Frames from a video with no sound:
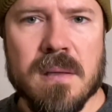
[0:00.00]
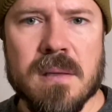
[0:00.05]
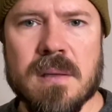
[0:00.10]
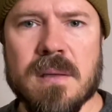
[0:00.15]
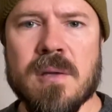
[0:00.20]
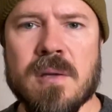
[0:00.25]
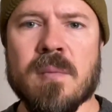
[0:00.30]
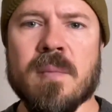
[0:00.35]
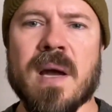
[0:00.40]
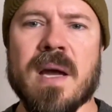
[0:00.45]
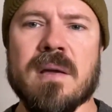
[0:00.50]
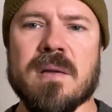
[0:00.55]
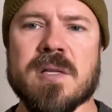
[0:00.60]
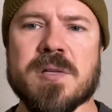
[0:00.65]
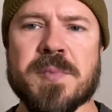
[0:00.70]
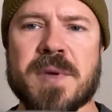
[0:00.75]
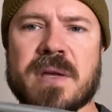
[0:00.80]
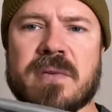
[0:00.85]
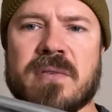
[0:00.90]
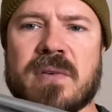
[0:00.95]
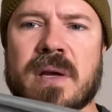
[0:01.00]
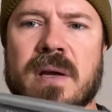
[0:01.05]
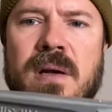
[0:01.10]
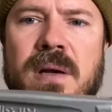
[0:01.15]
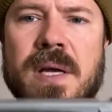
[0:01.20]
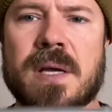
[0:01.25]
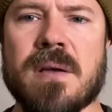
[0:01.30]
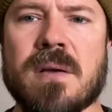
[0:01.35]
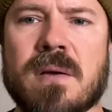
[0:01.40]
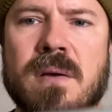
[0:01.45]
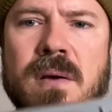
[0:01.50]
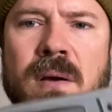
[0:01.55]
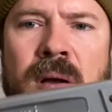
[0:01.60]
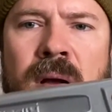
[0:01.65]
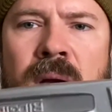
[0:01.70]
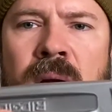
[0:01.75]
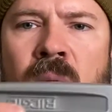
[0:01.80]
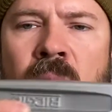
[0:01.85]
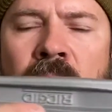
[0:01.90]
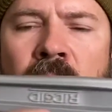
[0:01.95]
your mileage may vary
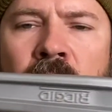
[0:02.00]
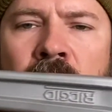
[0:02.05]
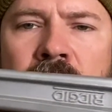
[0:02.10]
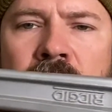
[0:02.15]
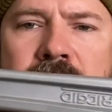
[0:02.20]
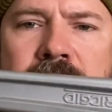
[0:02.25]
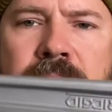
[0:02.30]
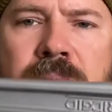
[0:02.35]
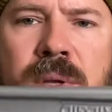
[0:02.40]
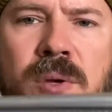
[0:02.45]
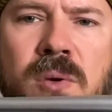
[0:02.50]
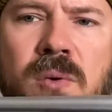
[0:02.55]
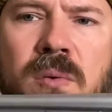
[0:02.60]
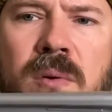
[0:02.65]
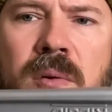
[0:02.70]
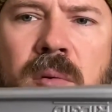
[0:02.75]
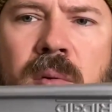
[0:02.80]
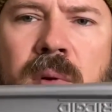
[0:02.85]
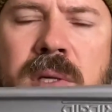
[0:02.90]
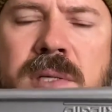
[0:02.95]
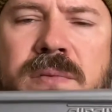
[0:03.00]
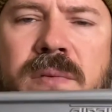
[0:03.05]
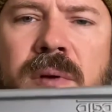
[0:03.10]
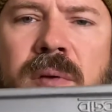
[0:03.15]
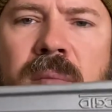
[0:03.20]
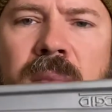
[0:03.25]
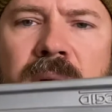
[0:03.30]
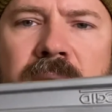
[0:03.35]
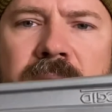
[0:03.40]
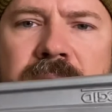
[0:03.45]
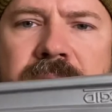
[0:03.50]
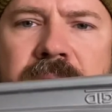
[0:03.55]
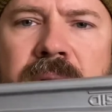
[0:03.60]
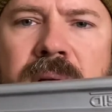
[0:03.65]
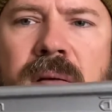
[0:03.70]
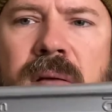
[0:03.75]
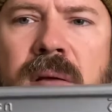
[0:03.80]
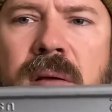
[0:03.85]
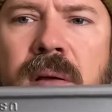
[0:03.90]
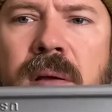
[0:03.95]
on what works for you, what works for your
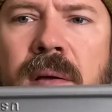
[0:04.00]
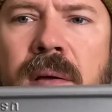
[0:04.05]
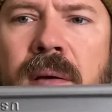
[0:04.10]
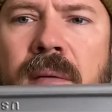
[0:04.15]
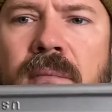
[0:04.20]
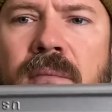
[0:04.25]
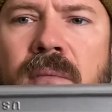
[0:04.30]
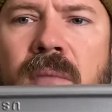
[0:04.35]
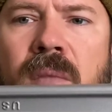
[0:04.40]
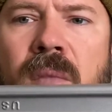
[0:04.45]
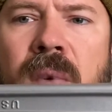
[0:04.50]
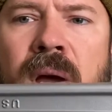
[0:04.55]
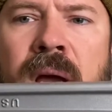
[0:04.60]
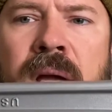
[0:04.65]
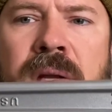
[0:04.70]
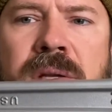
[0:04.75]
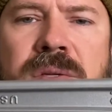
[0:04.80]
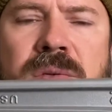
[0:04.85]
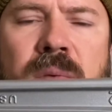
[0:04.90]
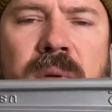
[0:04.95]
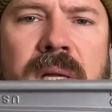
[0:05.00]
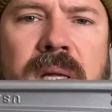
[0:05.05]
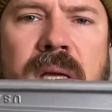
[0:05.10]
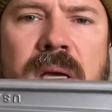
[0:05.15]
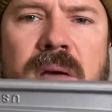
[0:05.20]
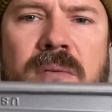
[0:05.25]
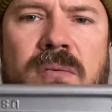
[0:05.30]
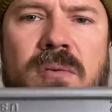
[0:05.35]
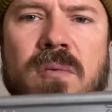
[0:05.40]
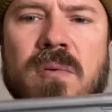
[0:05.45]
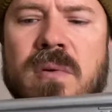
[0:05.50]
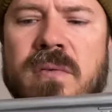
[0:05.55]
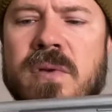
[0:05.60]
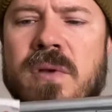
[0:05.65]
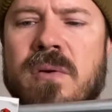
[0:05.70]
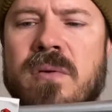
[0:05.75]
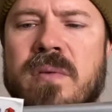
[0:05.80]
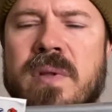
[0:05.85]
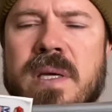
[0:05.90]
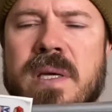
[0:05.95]
budget. I just wanted to give a
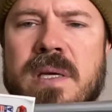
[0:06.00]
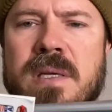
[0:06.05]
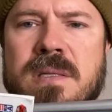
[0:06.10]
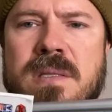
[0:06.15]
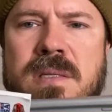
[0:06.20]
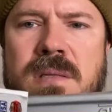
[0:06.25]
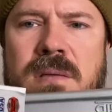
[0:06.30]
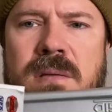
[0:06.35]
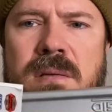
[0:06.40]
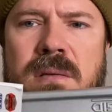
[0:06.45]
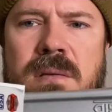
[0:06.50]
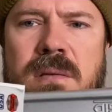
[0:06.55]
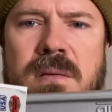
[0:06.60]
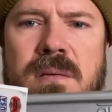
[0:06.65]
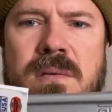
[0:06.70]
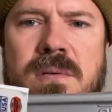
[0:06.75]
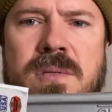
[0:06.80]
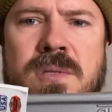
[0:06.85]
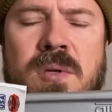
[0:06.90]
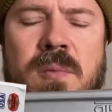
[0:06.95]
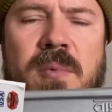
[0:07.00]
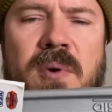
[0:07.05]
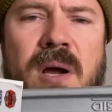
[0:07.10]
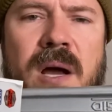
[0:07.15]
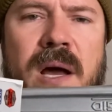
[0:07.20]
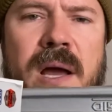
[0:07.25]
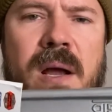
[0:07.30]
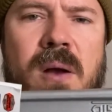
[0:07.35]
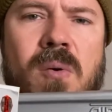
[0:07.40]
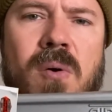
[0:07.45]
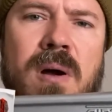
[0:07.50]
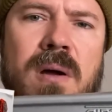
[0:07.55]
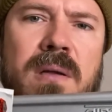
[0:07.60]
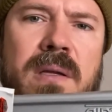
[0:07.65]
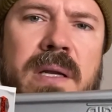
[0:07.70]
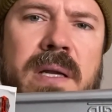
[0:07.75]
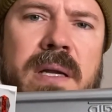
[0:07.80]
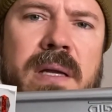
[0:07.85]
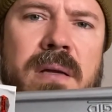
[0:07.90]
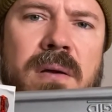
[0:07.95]
review of this. Super high
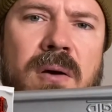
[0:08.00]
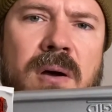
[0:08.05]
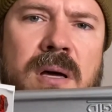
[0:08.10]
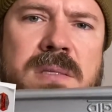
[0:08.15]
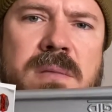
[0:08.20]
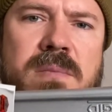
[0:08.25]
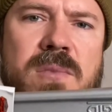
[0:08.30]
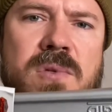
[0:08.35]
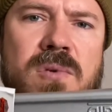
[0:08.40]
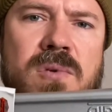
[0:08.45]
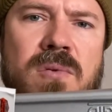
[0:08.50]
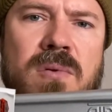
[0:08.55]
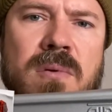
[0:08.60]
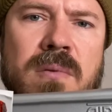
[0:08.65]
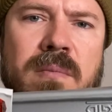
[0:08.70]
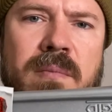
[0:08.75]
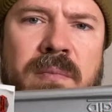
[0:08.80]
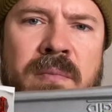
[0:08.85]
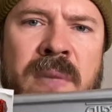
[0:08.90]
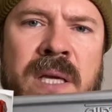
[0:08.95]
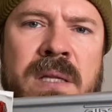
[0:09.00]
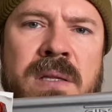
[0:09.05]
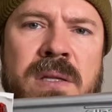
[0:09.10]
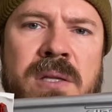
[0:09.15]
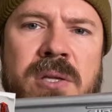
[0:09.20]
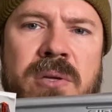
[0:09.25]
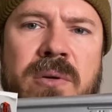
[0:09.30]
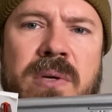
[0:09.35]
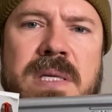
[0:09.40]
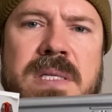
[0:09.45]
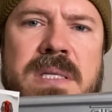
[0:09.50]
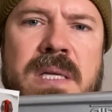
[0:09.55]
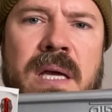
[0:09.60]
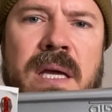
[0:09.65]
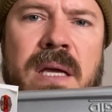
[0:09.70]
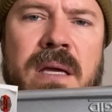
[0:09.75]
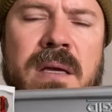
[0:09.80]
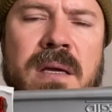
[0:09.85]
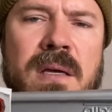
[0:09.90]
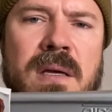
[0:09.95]
quality, awesome tool, made in the
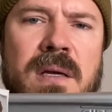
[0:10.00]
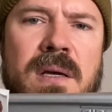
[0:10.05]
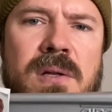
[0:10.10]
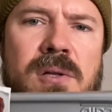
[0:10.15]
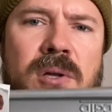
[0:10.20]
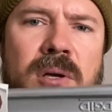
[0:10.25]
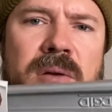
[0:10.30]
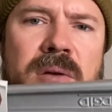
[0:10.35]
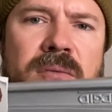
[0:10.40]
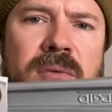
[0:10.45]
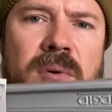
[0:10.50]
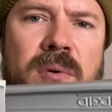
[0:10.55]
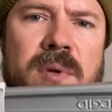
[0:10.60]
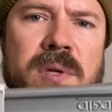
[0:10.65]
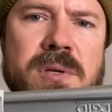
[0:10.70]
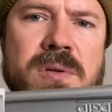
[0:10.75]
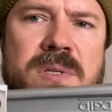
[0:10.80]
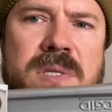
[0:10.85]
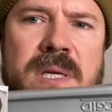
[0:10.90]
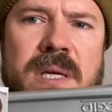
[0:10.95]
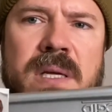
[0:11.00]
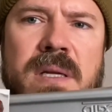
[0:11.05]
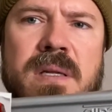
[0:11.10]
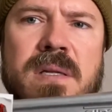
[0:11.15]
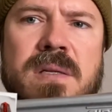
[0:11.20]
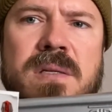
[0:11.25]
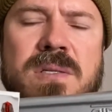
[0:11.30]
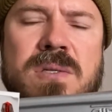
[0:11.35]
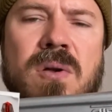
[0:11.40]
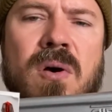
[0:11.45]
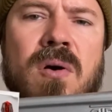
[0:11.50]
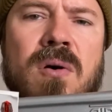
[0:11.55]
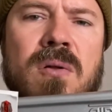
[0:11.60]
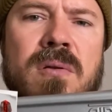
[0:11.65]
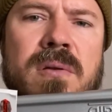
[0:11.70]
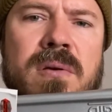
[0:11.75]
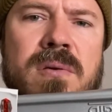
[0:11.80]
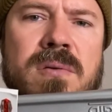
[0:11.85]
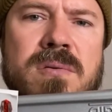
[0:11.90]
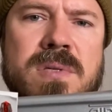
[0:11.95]
USA. Looking forward to using it to install
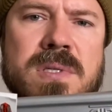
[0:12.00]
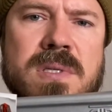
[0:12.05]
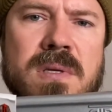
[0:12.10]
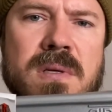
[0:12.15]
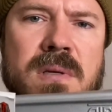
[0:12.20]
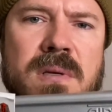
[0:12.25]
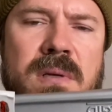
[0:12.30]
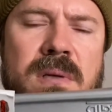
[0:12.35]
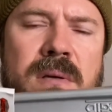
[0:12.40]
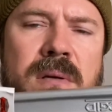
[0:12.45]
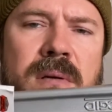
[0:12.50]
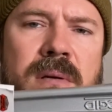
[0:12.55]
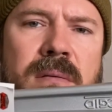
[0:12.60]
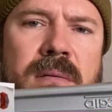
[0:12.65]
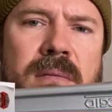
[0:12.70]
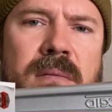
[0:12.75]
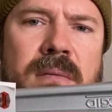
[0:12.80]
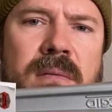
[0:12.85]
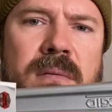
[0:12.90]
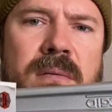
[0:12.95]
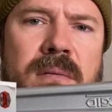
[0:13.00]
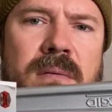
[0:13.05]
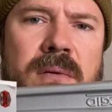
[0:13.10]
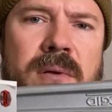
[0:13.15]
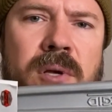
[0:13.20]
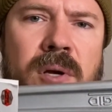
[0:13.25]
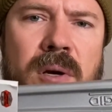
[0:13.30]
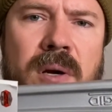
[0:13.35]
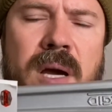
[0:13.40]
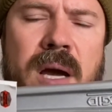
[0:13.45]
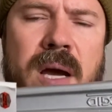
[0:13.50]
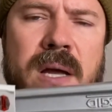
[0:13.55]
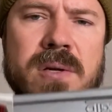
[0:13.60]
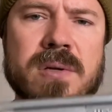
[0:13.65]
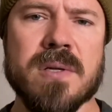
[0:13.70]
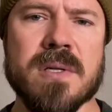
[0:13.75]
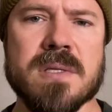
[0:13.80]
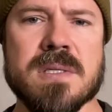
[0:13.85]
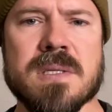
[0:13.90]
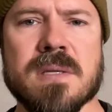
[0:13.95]
those yard hydrants.